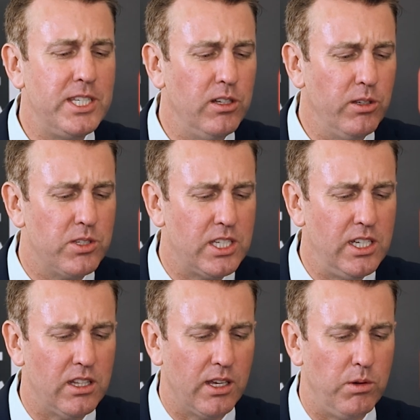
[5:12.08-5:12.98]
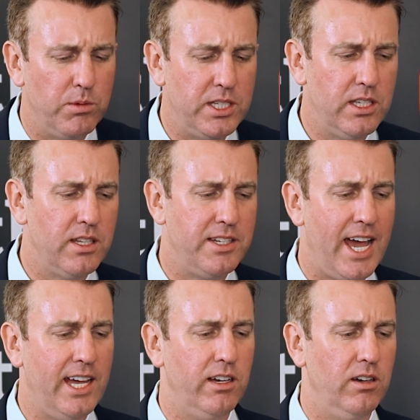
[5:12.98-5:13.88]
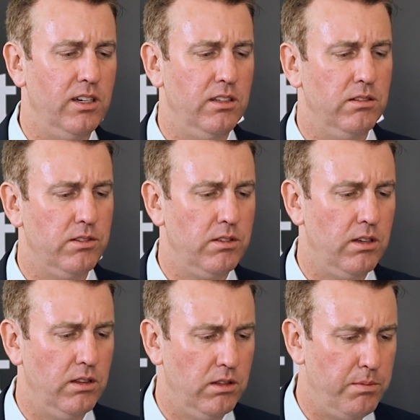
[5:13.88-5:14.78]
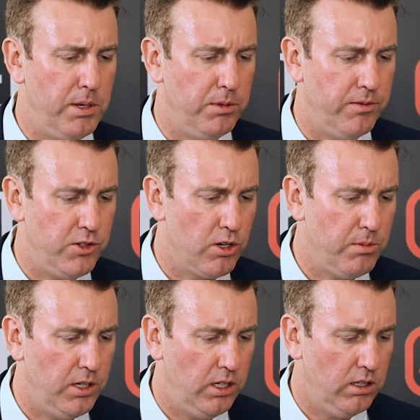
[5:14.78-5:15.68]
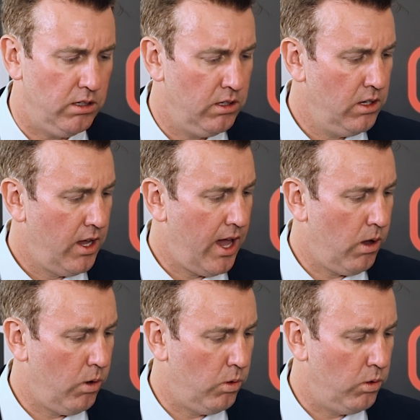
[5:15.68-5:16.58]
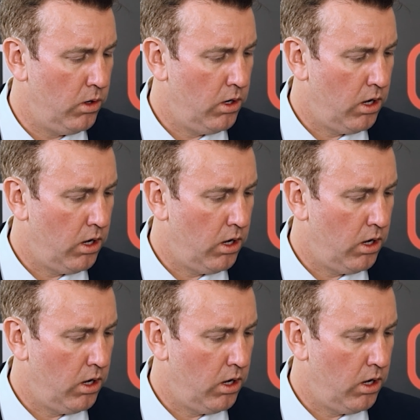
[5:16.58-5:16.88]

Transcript: we still don't see it. Like when we see the data on the people of Germany and how